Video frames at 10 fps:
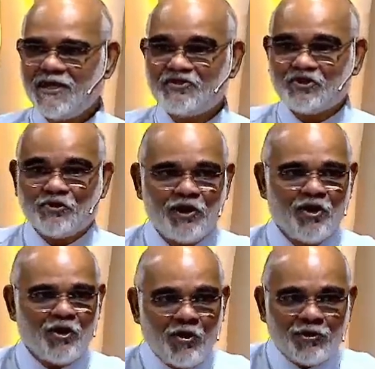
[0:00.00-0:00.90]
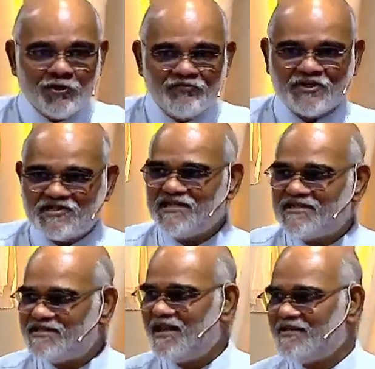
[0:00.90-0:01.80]
And so, all of this he
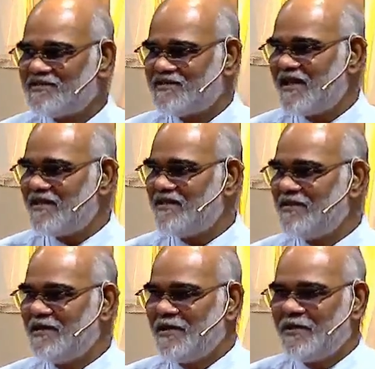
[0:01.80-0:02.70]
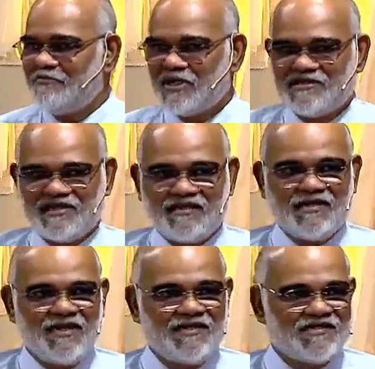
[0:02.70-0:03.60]
said but
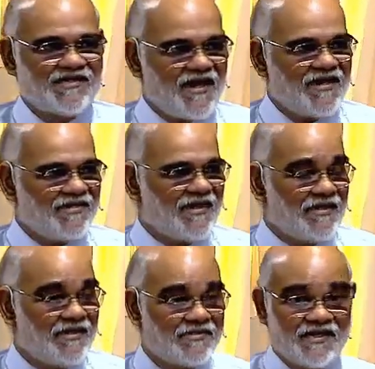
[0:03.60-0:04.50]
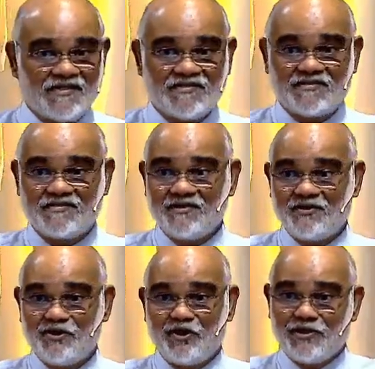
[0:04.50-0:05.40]
suddenly he's standing there and he says,
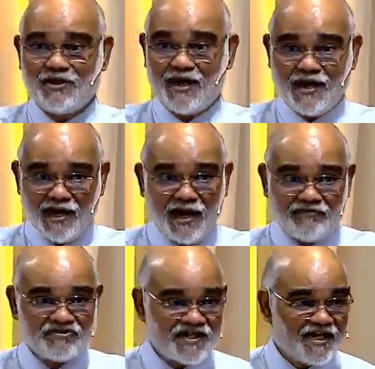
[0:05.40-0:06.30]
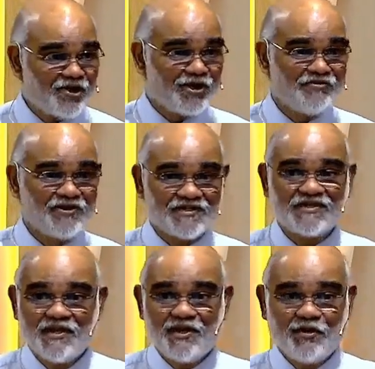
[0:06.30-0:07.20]
Lord, I've said all of this.
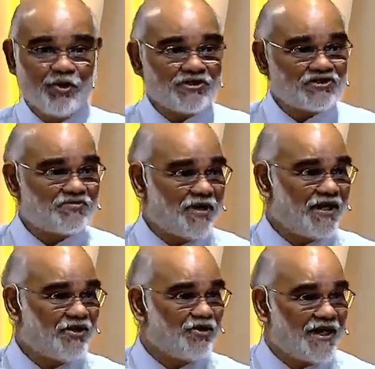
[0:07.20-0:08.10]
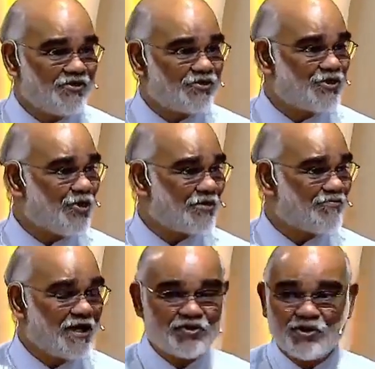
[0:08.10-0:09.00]
What's my role? I don't know what
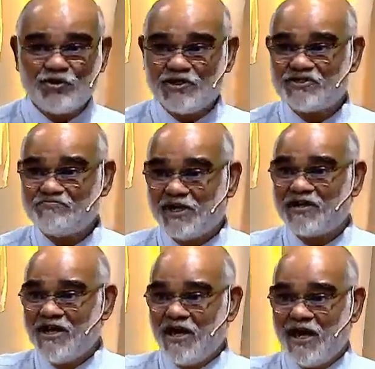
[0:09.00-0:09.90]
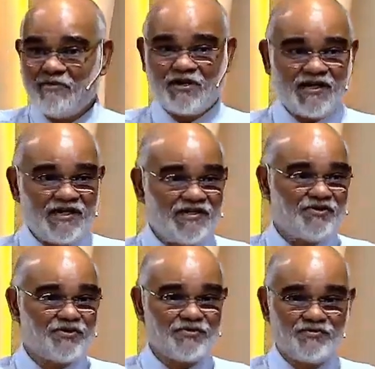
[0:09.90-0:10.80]
my role is, but I'm ready
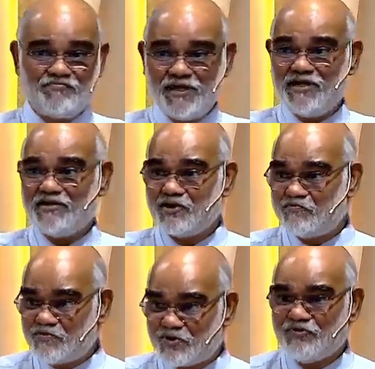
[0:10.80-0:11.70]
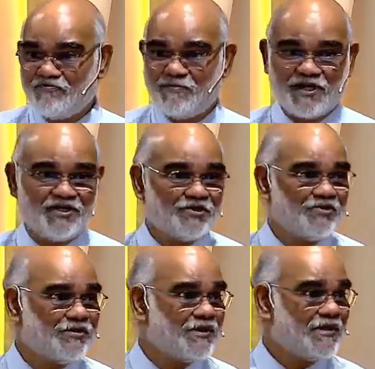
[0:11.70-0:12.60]
to be reproved by
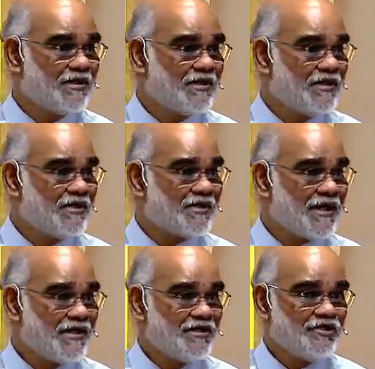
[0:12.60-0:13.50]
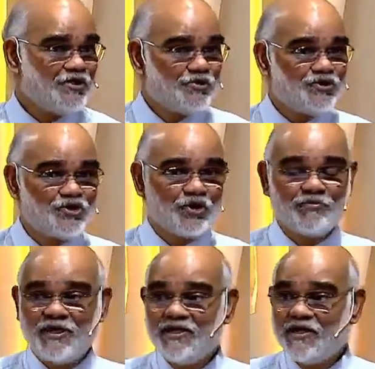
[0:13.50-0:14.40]
you. Okay? You show
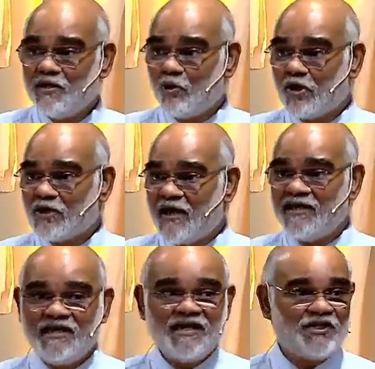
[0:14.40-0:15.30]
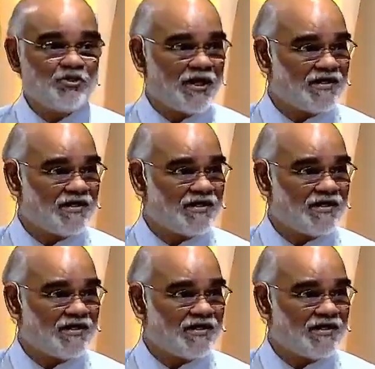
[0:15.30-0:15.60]
me what I need to